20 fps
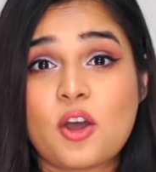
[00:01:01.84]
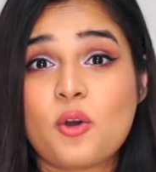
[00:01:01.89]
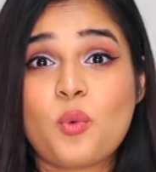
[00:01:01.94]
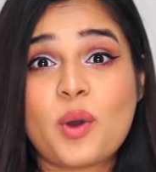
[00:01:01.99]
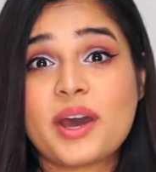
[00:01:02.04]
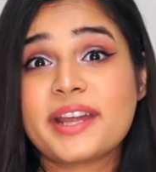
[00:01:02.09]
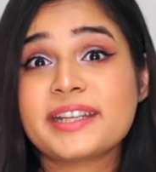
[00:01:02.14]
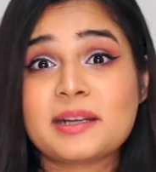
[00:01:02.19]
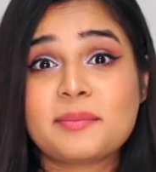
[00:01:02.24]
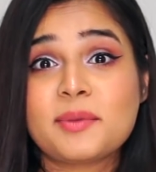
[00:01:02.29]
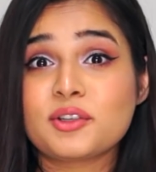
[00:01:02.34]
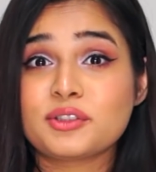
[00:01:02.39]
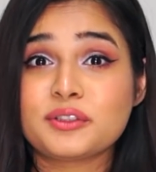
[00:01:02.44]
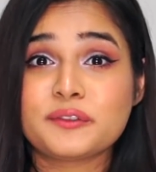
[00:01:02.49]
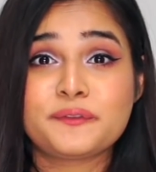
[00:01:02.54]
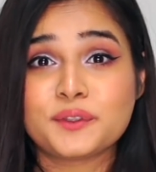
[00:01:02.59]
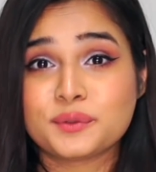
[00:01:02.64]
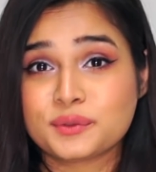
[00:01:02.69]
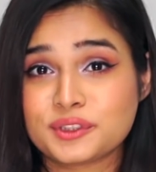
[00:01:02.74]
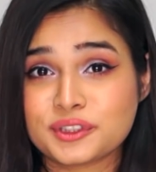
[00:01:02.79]
worrying about the
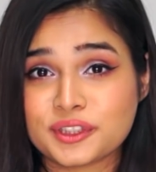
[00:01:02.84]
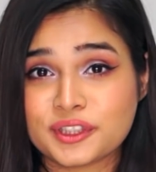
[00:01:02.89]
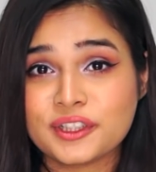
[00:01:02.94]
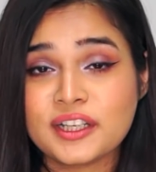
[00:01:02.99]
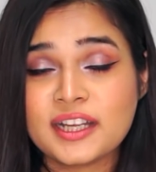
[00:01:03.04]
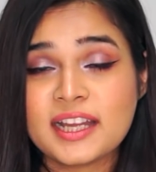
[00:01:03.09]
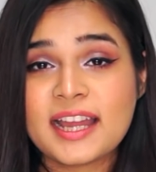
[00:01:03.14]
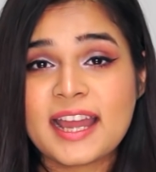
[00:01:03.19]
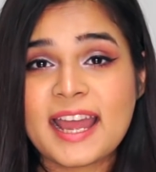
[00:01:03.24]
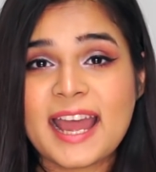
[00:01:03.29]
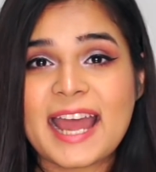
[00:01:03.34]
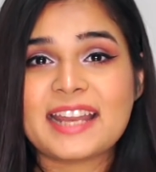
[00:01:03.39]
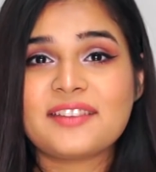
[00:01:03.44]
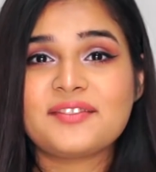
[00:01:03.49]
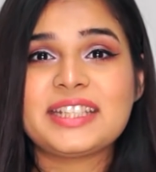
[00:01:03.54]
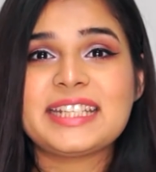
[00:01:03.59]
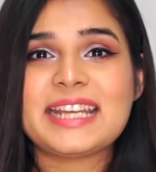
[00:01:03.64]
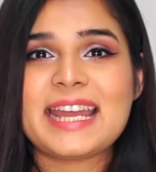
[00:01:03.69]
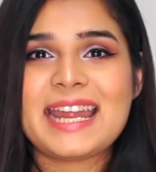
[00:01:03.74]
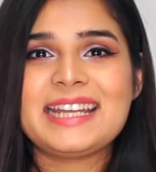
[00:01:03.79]
future, and
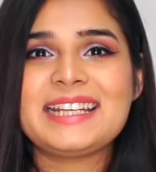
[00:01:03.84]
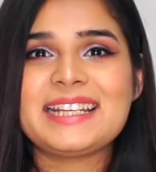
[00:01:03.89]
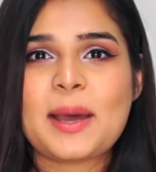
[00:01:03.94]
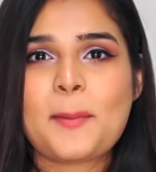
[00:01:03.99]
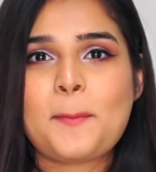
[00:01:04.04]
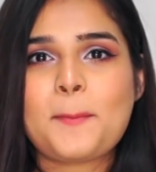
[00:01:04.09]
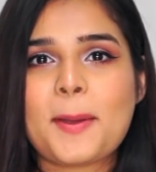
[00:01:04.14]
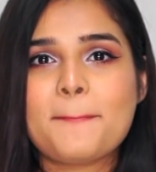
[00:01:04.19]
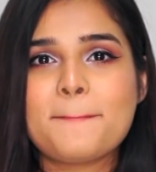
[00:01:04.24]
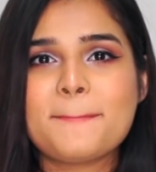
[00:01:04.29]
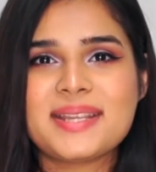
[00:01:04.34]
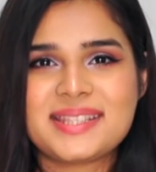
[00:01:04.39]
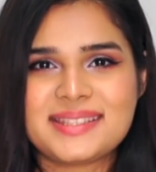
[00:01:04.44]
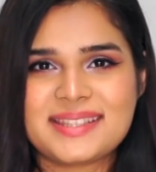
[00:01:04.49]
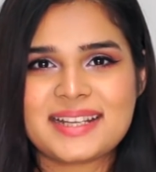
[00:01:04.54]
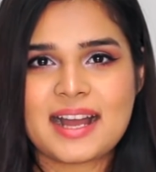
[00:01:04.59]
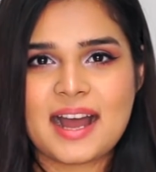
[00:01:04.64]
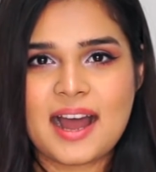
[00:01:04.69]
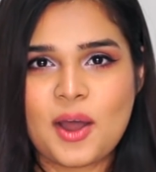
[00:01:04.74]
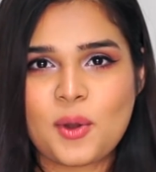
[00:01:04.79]
we end up
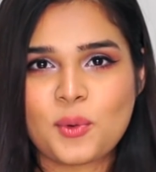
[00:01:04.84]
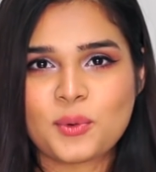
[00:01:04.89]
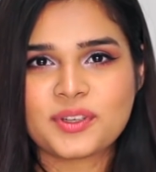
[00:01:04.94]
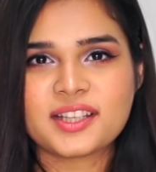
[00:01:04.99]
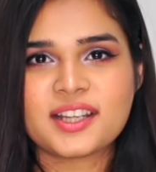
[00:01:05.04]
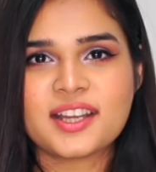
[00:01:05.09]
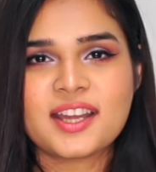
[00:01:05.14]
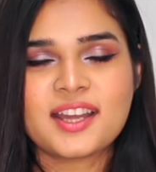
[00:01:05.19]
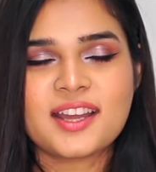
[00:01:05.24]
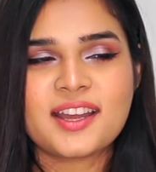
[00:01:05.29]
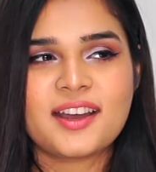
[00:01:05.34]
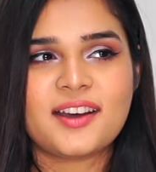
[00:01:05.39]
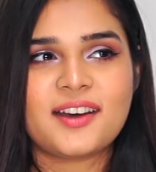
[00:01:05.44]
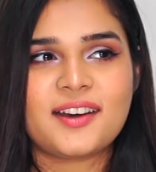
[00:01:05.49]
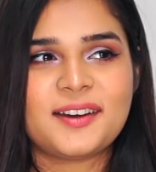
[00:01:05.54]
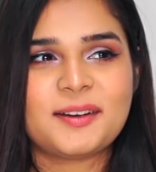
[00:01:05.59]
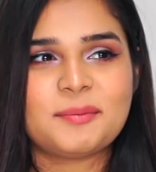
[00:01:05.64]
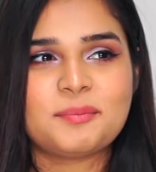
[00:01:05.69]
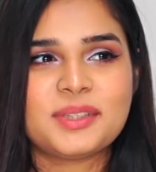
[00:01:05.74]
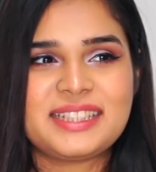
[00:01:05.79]
missing out
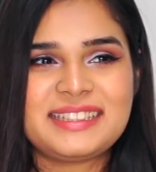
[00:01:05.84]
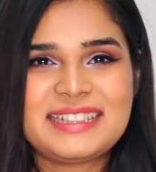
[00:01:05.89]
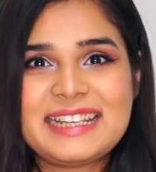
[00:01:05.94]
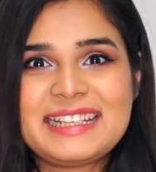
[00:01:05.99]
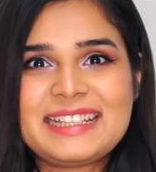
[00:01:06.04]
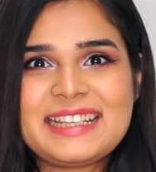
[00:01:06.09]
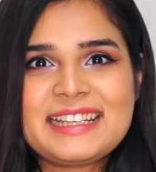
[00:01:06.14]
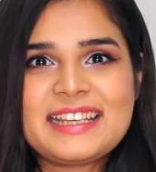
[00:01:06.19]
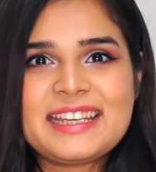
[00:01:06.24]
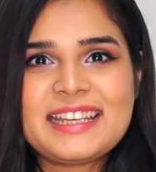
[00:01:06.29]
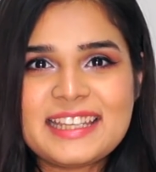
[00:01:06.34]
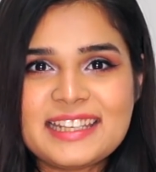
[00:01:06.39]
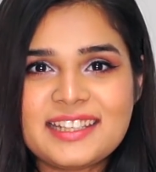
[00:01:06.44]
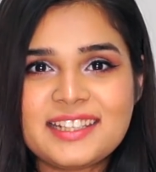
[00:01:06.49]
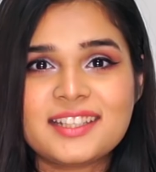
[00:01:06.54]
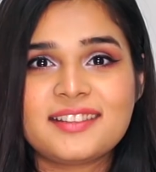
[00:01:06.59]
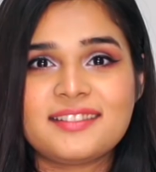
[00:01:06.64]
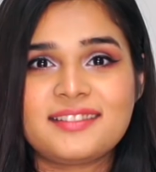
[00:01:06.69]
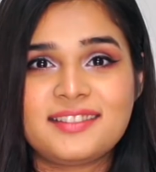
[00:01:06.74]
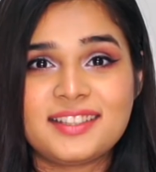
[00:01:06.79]
taking
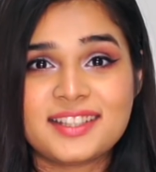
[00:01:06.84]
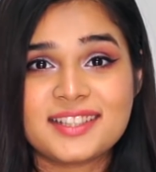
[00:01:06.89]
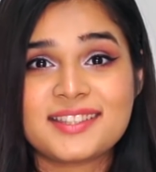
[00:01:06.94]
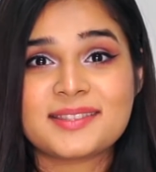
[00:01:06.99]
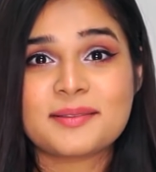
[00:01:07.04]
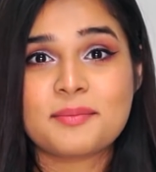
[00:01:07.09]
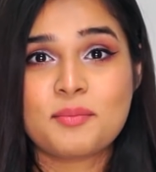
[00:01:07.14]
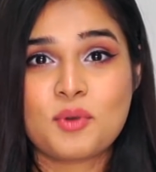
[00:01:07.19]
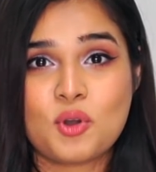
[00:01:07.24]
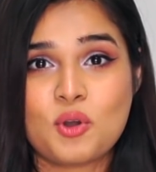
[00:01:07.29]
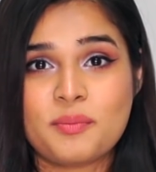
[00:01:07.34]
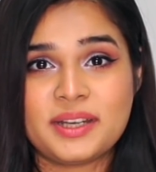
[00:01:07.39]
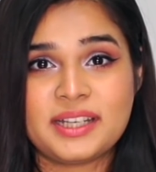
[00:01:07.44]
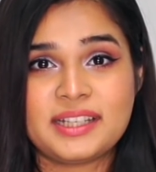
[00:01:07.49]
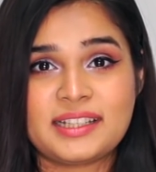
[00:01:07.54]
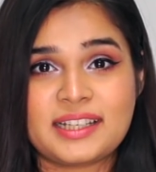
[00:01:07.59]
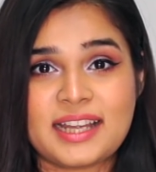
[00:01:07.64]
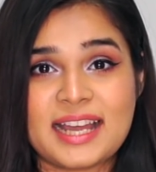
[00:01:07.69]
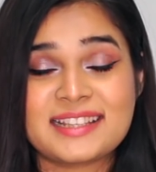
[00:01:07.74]
in this moment.